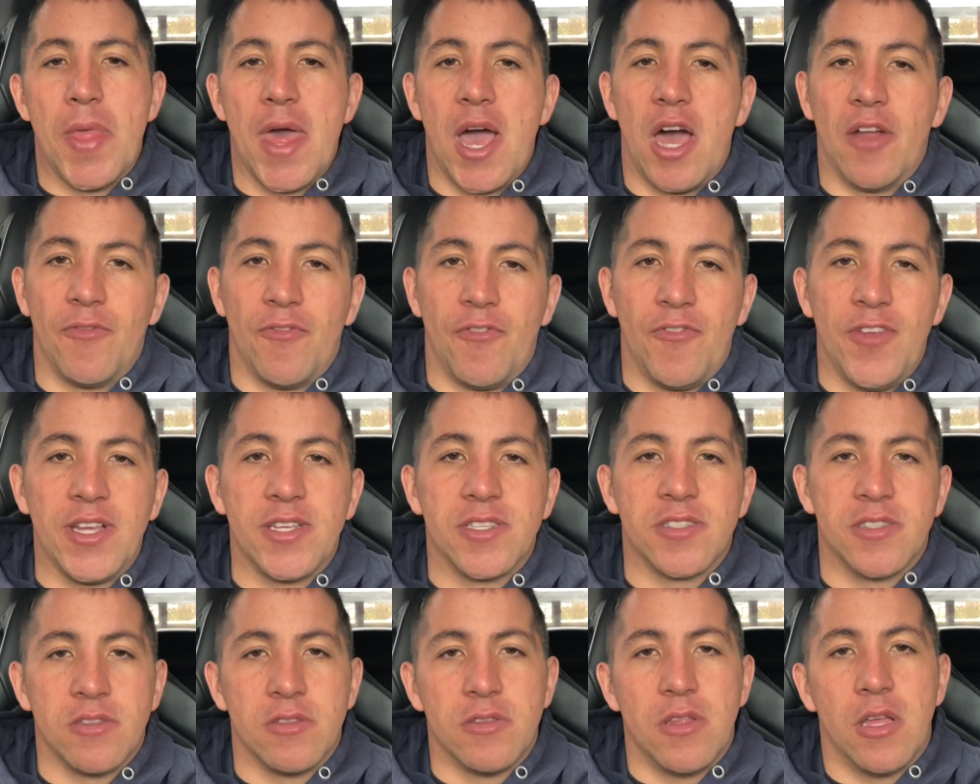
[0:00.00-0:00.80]
I'd
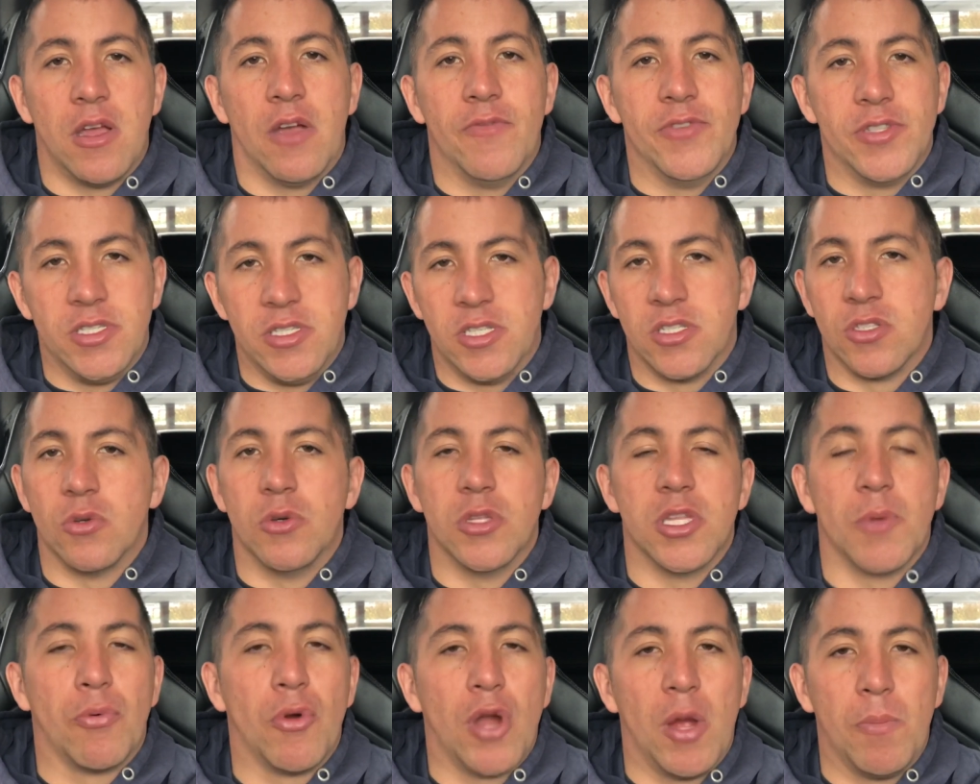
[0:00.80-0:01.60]
obviously sort
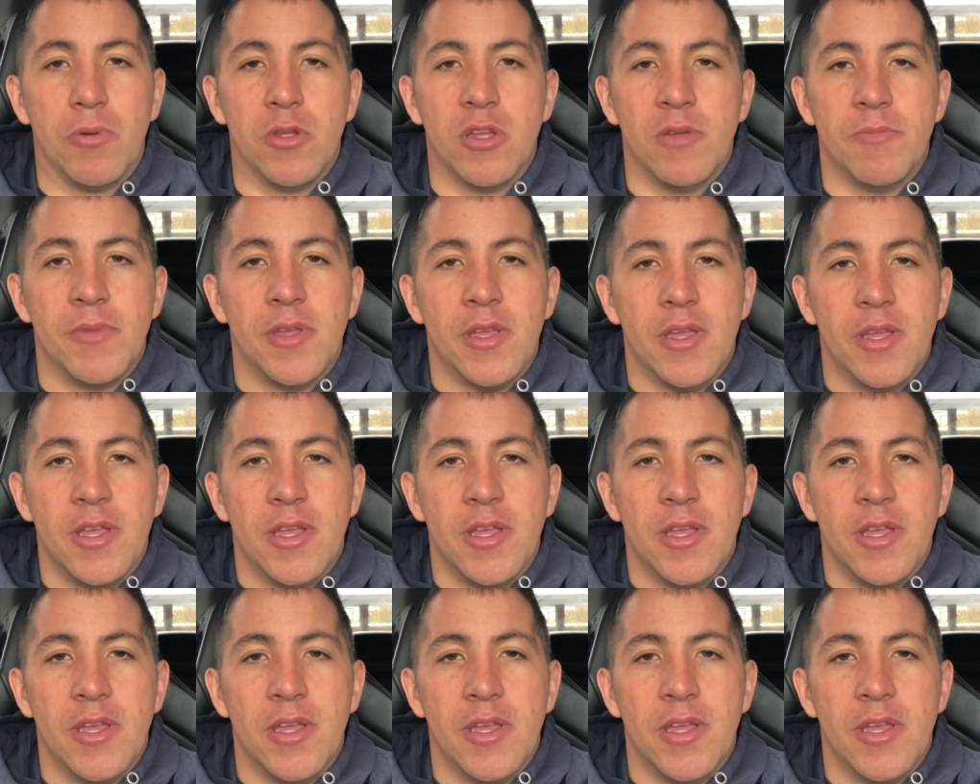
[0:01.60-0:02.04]
the problem.